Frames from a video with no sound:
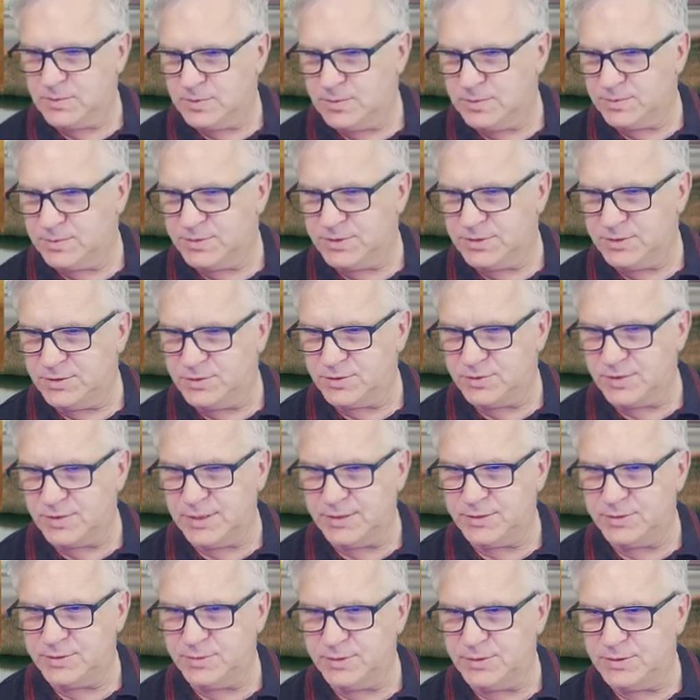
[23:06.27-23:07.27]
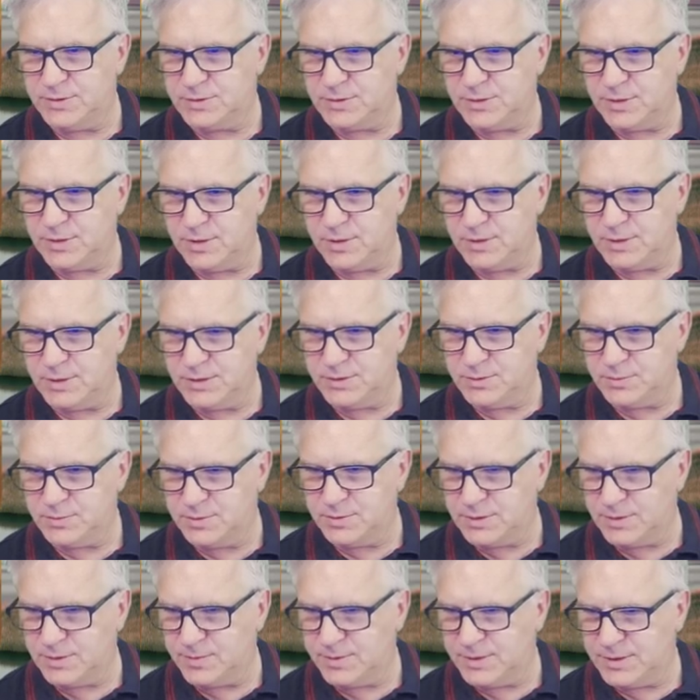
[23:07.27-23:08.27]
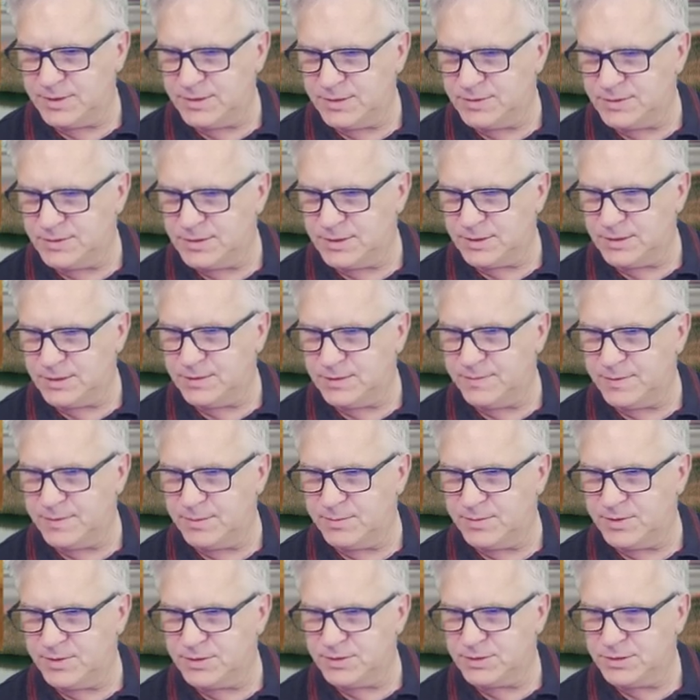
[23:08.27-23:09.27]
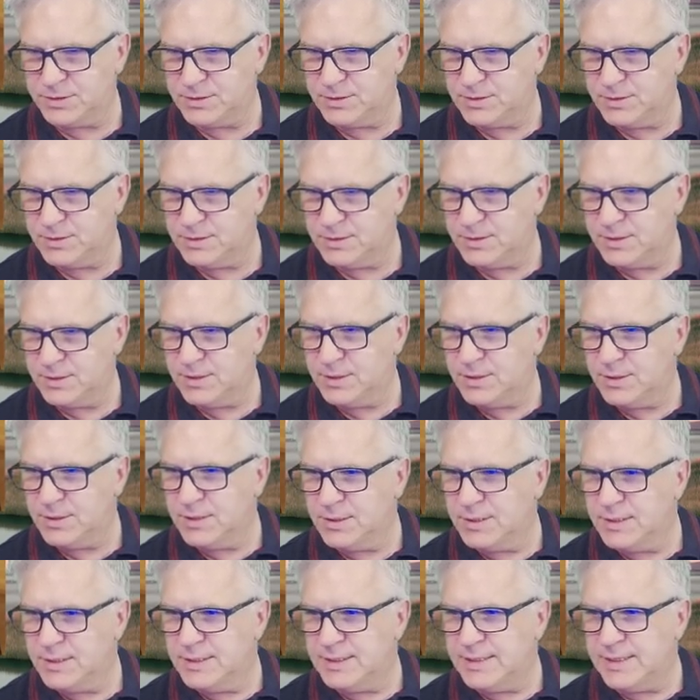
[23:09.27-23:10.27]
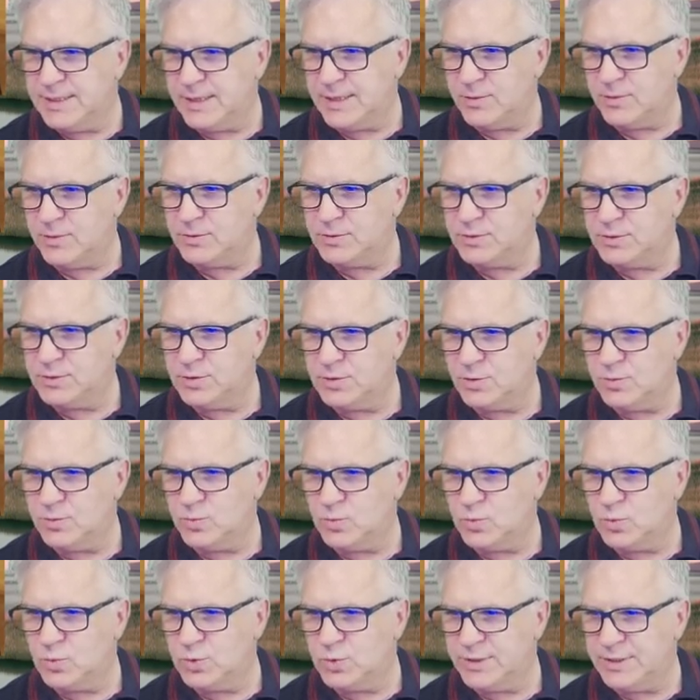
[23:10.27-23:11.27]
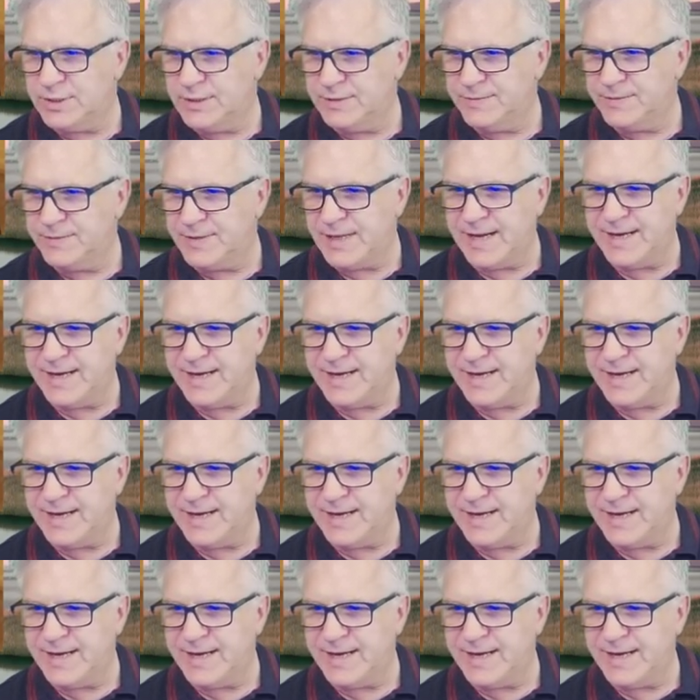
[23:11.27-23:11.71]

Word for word: Oops, it's trying to install this. We don't want this. Thank you very much. Now, don't worry if